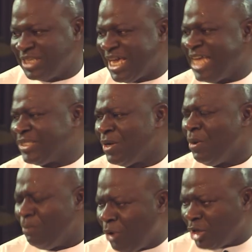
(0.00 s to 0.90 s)
They say his
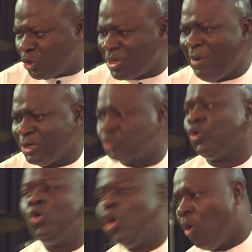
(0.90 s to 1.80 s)
blood sugar was
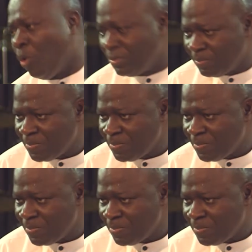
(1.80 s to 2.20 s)
too low.